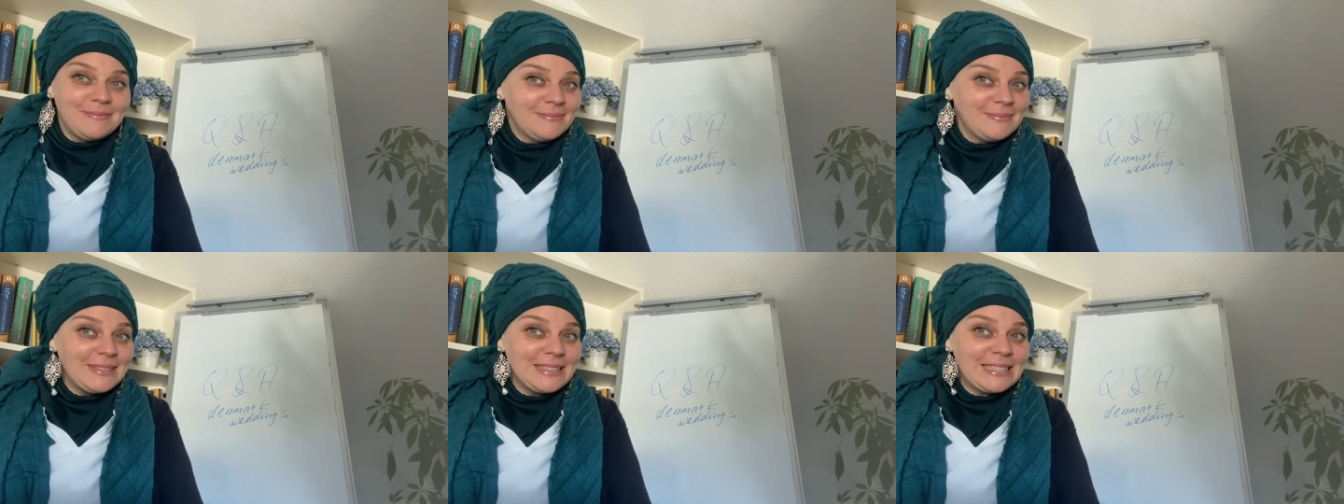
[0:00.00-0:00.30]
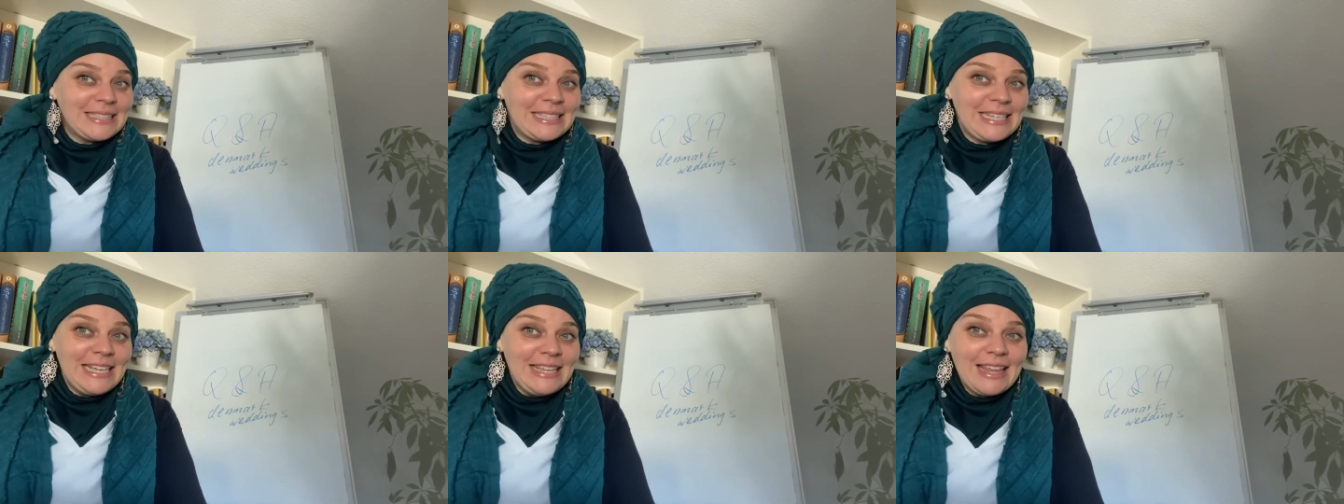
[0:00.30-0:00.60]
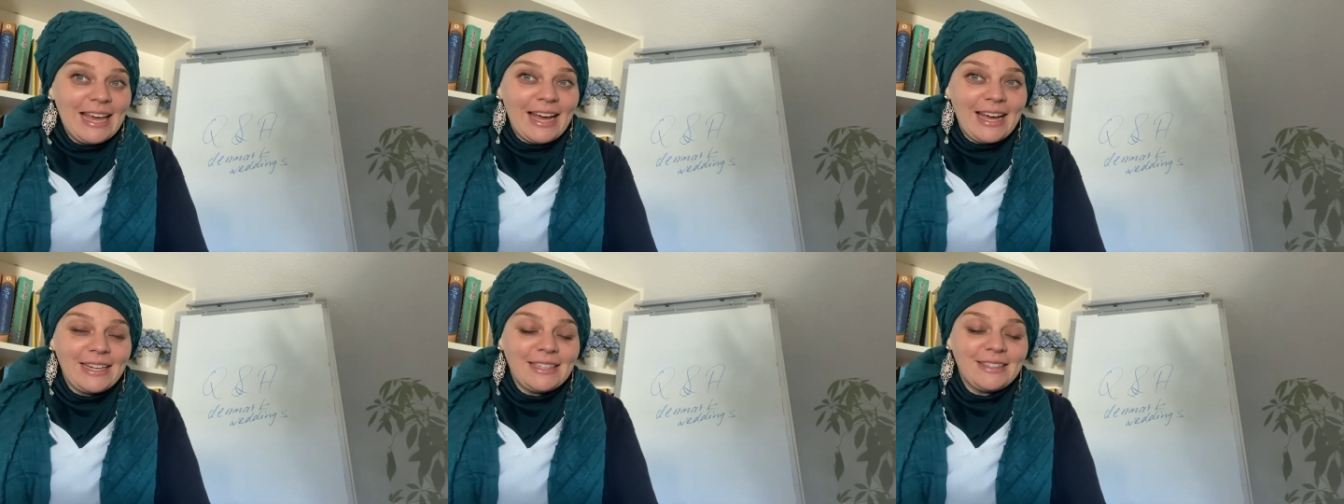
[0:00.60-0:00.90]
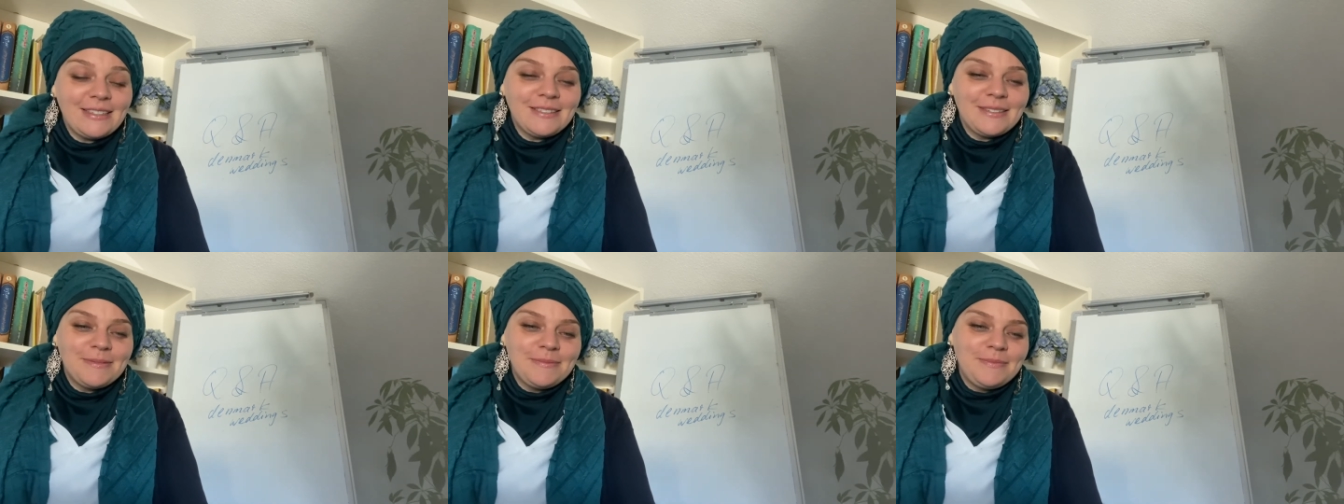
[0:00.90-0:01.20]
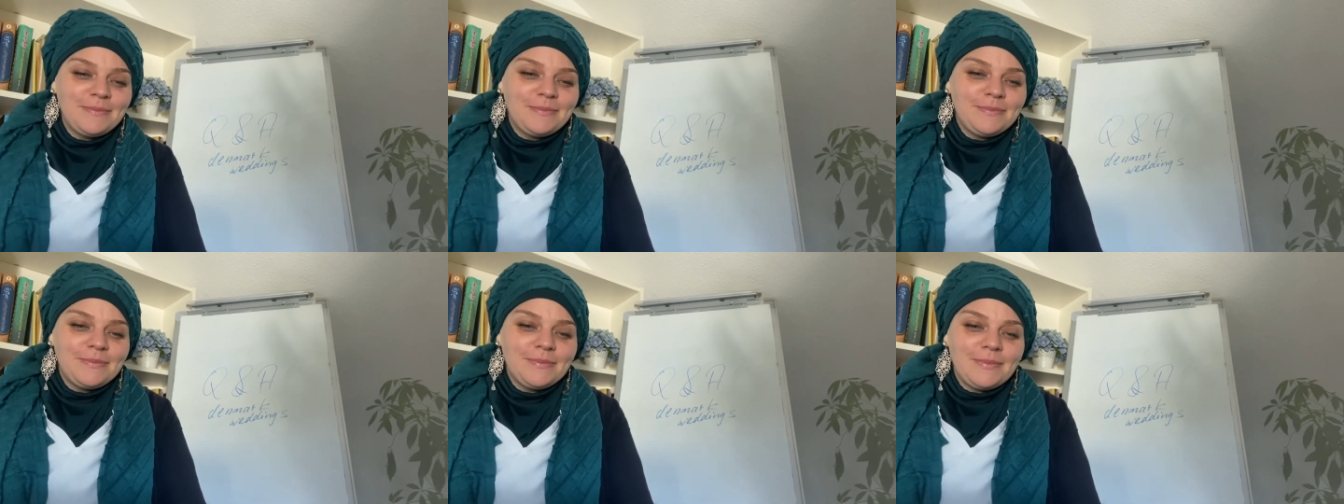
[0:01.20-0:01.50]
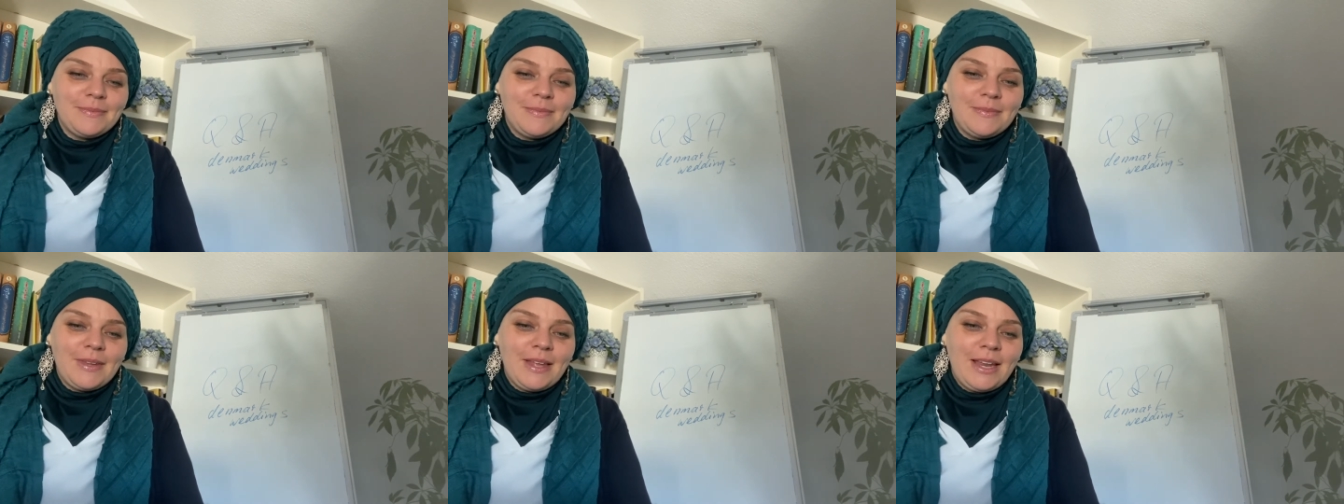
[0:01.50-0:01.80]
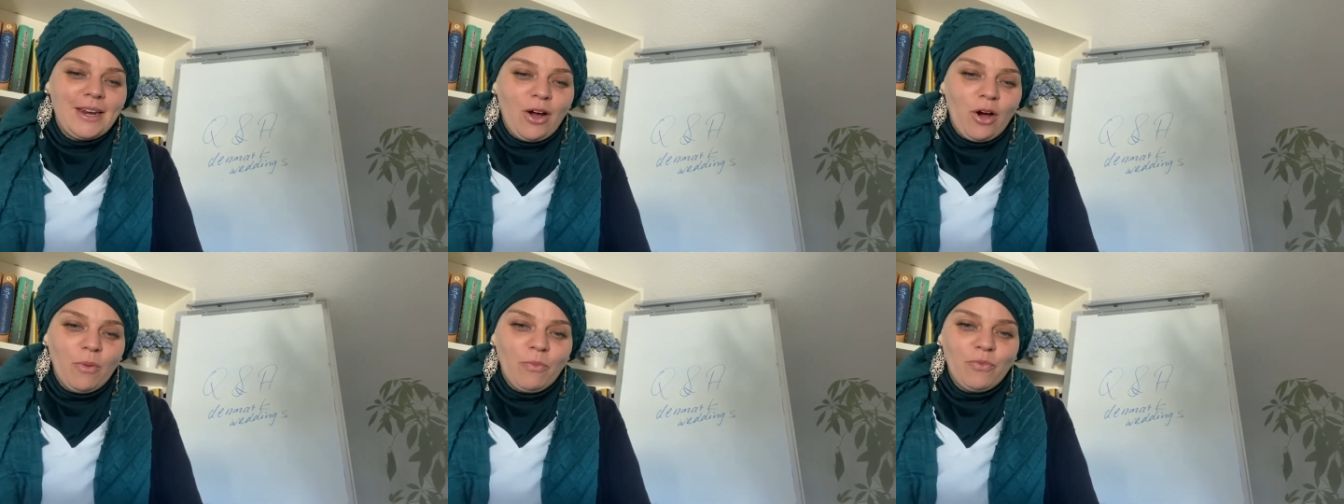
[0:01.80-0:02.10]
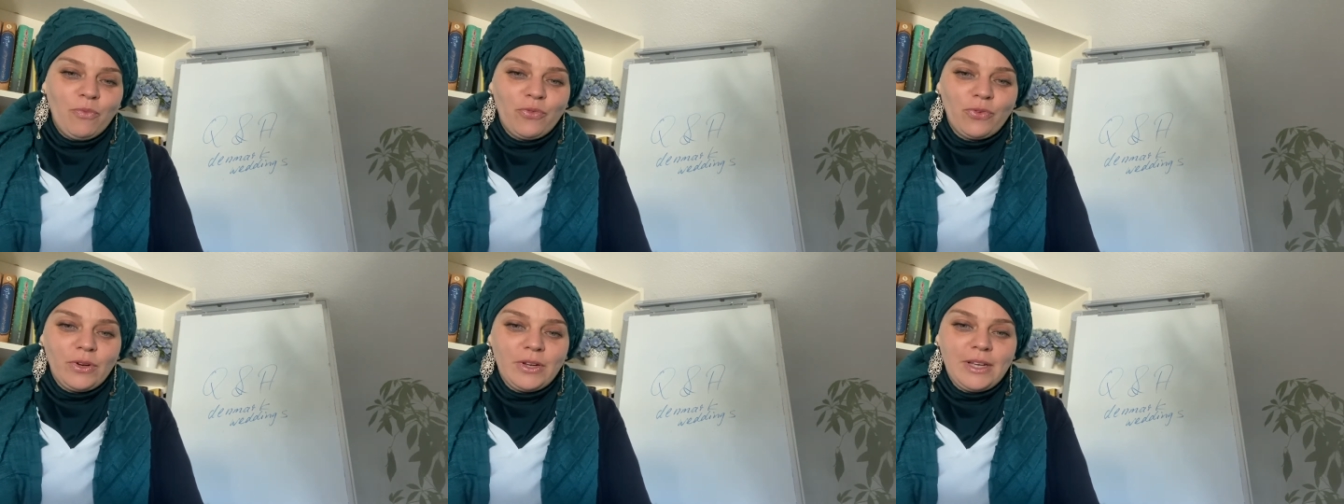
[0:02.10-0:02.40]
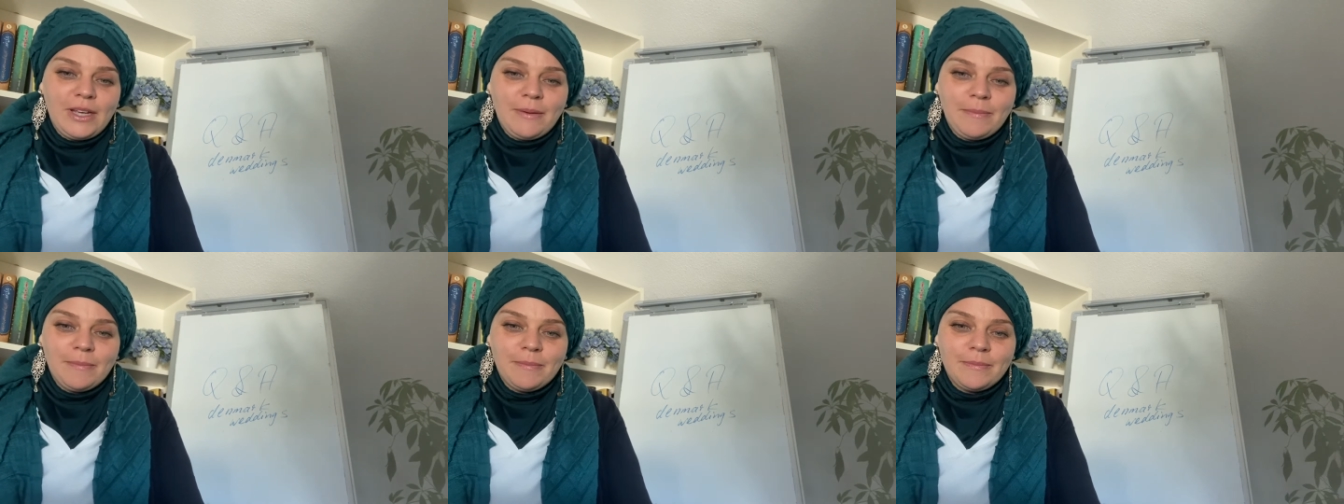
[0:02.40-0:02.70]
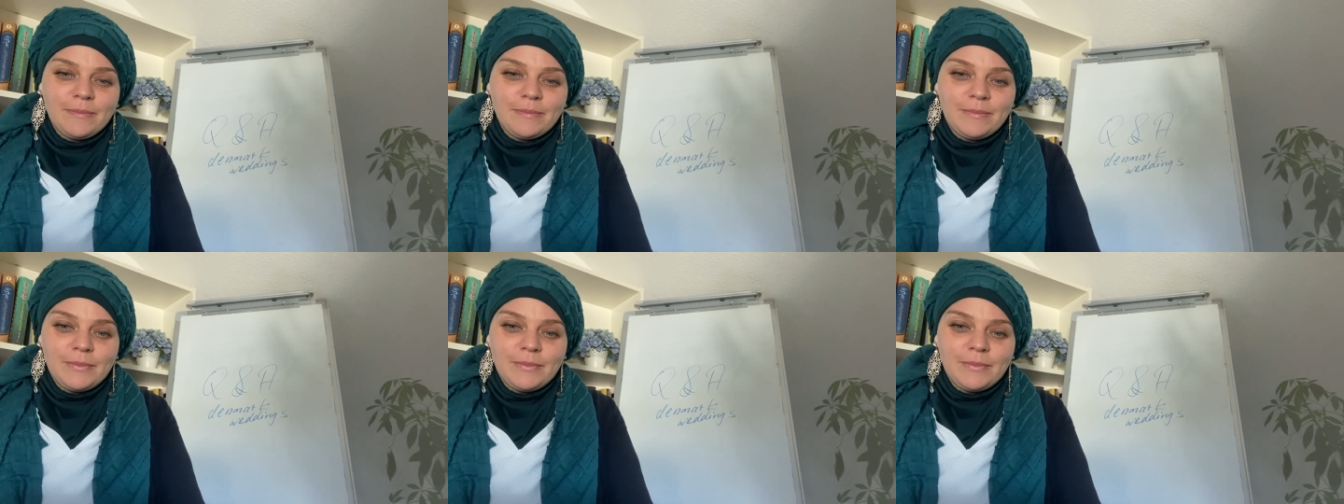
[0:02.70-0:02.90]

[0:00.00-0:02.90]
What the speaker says: see that, and hopefully